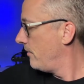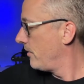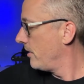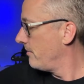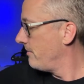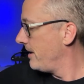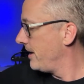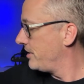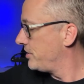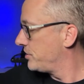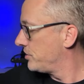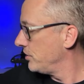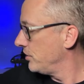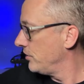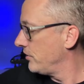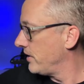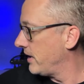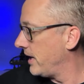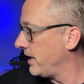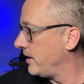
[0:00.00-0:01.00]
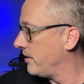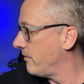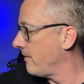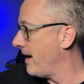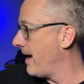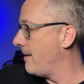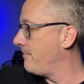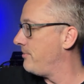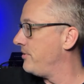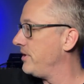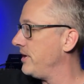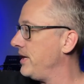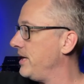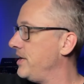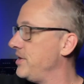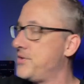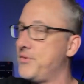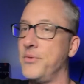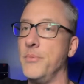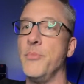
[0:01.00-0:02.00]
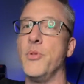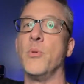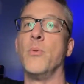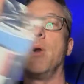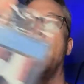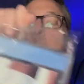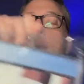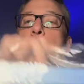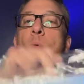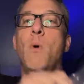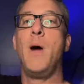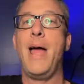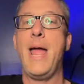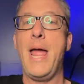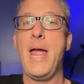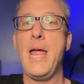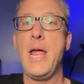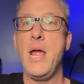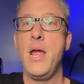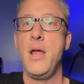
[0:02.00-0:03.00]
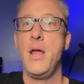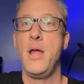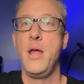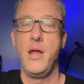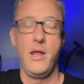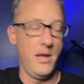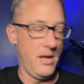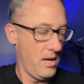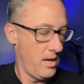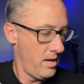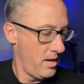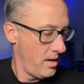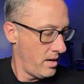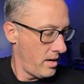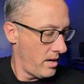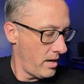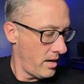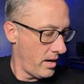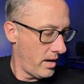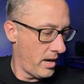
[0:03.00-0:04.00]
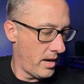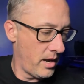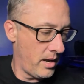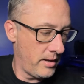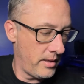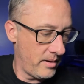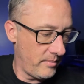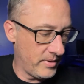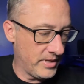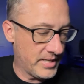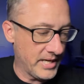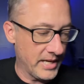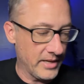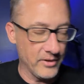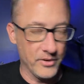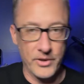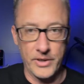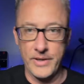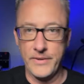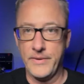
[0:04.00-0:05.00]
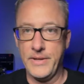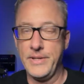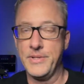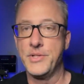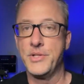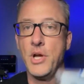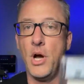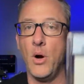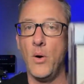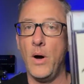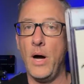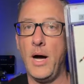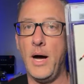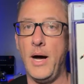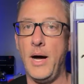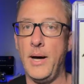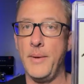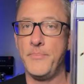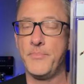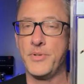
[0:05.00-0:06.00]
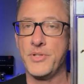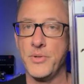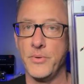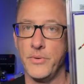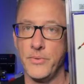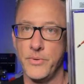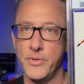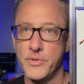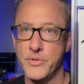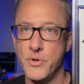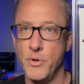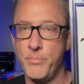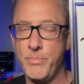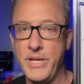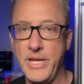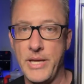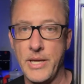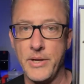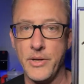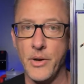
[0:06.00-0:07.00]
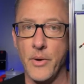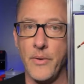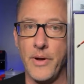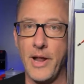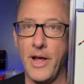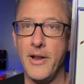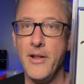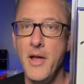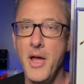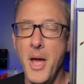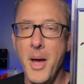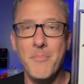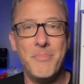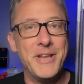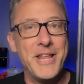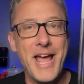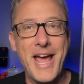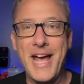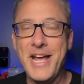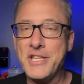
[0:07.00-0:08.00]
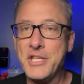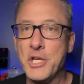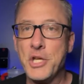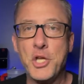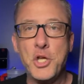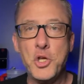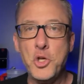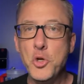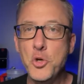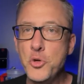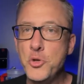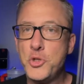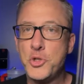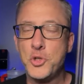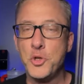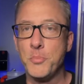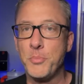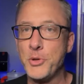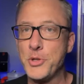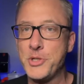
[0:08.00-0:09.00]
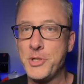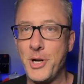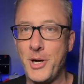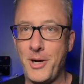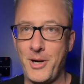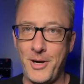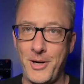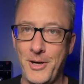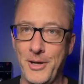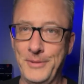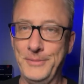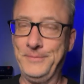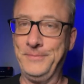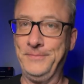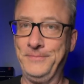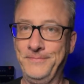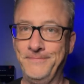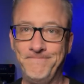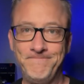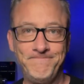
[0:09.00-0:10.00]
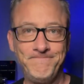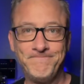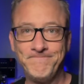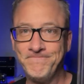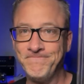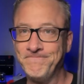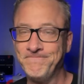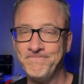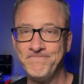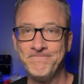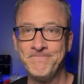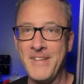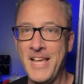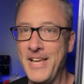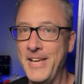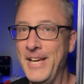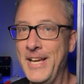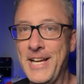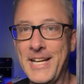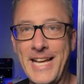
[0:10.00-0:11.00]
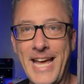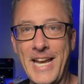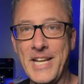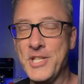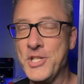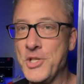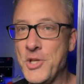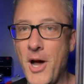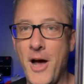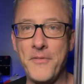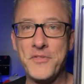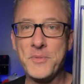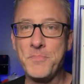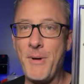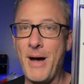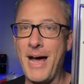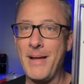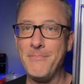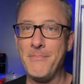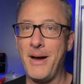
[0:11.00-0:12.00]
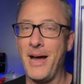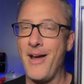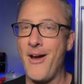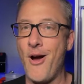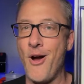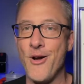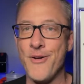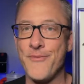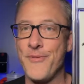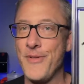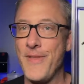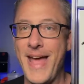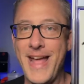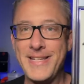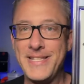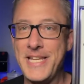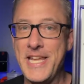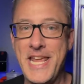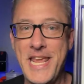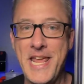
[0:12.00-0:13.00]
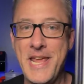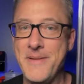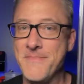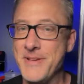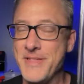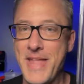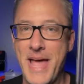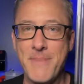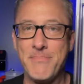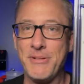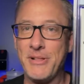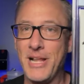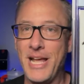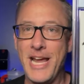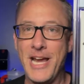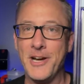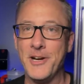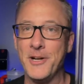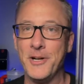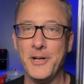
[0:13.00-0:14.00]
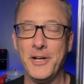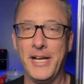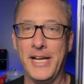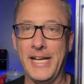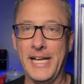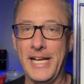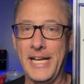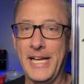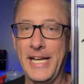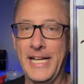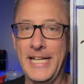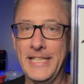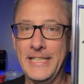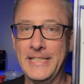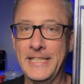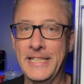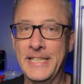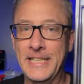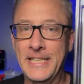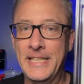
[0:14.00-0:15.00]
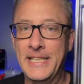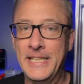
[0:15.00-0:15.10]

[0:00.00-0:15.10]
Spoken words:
want to make sure that I grab these from the right way and that we take a look at these. So there's no peeking going on. But yeah, it's a huge superstar. Got a soft spot in my heart for that team and that player, and